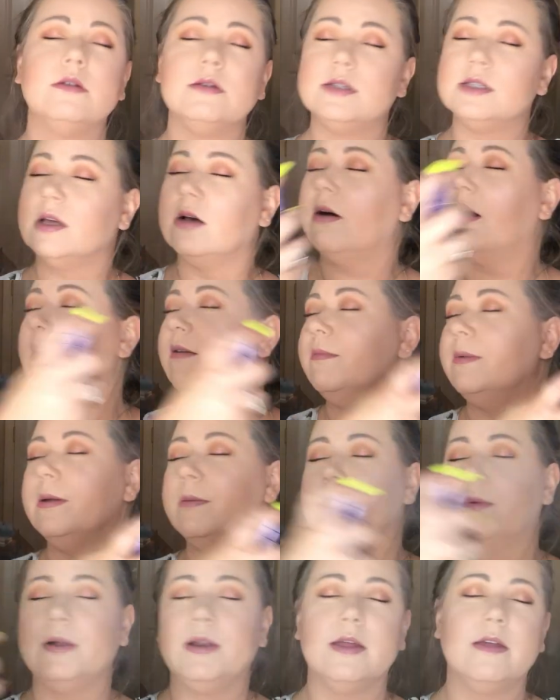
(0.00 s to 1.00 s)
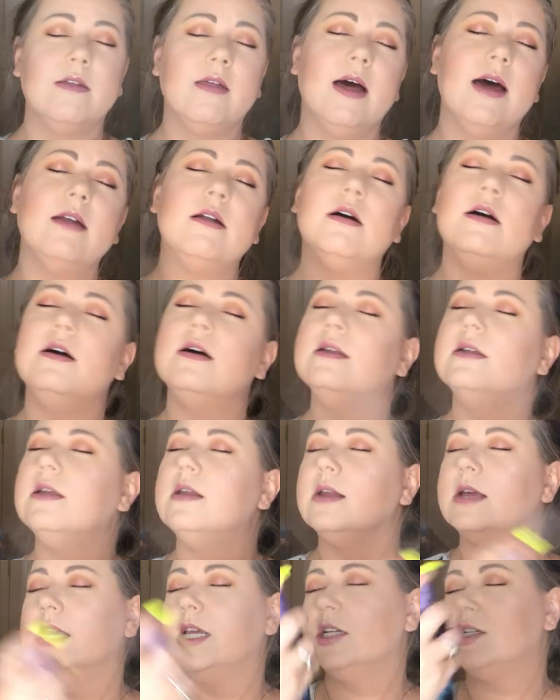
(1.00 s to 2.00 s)
So I've been putting that on,
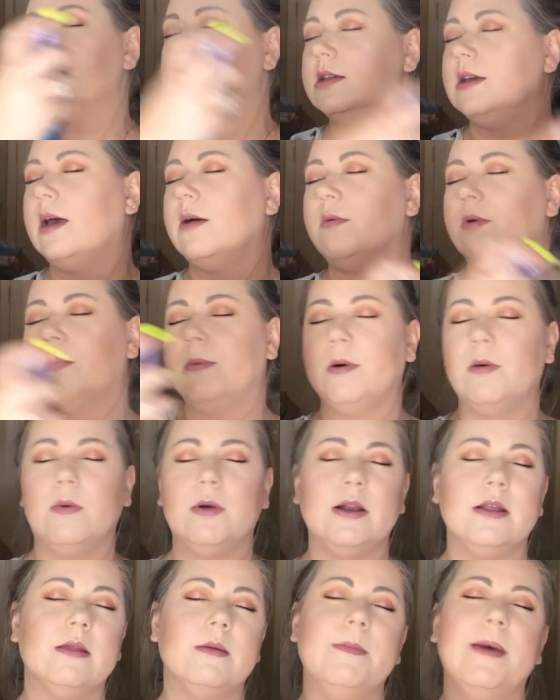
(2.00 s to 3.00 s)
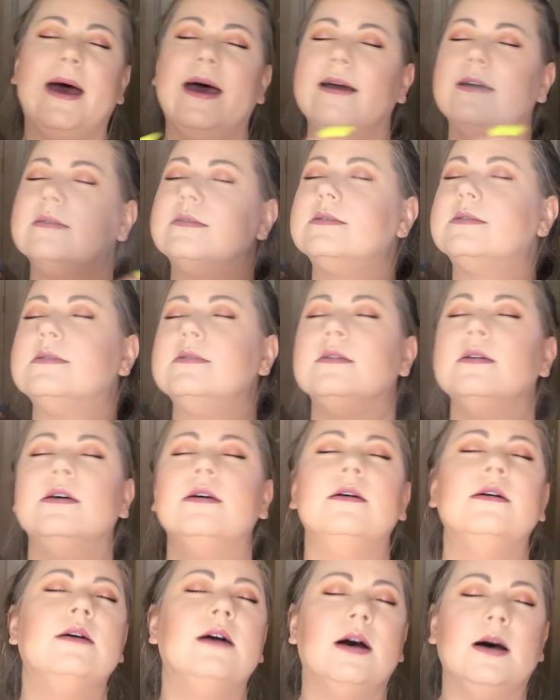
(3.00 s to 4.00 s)
and occasionally I will put one of the MACs,
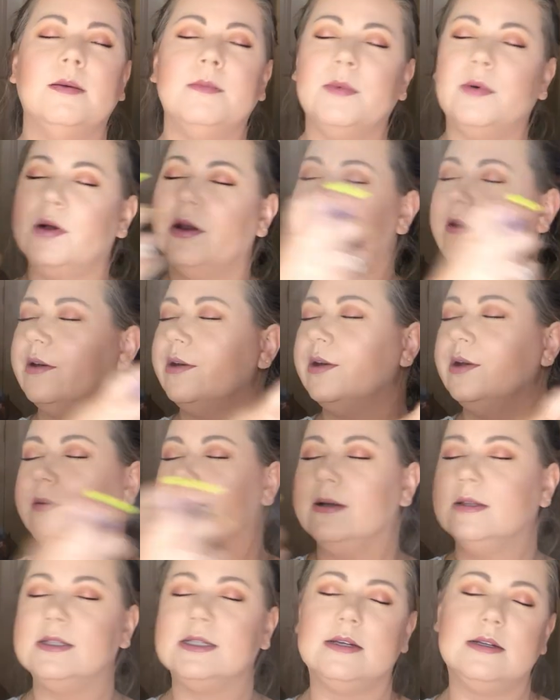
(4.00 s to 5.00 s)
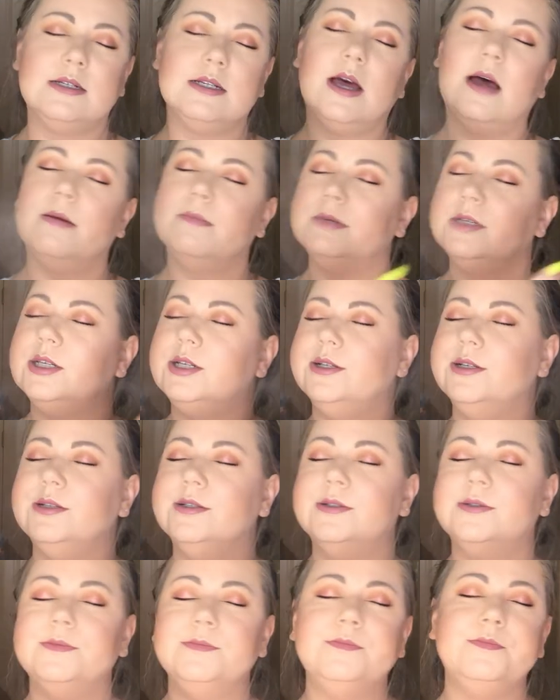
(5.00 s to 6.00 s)
one of their new ones on top
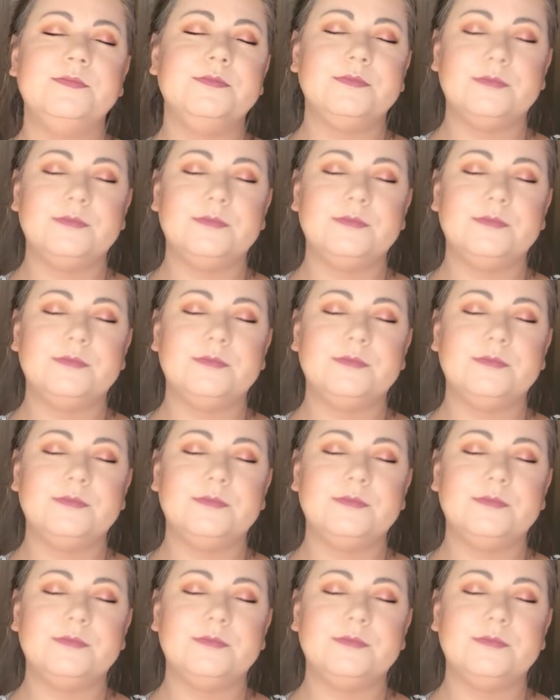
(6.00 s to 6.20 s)
too.